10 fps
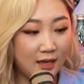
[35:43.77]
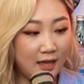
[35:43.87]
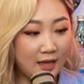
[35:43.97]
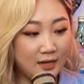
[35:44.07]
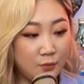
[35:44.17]

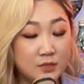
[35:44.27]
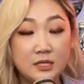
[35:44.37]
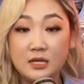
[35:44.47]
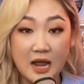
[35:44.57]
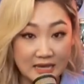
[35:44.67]
and it was a
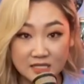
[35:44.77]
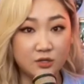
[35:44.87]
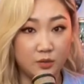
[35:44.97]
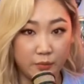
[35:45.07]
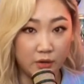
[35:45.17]

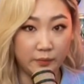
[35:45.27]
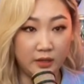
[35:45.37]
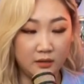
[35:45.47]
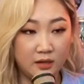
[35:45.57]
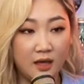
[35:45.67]
nicer
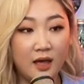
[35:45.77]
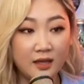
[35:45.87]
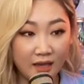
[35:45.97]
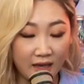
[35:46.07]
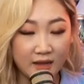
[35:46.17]
apartment,
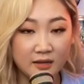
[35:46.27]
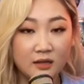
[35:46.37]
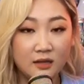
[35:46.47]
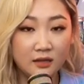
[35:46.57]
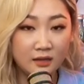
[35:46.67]

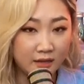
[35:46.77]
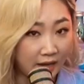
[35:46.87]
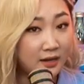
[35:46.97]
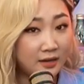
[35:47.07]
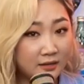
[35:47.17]
again,
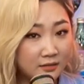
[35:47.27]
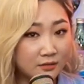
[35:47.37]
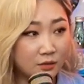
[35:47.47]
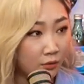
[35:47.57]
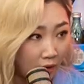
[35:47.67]
gated
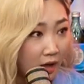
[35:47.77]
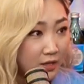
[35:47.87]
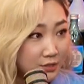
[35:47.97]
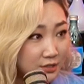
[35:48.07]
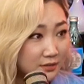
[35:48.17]
garage.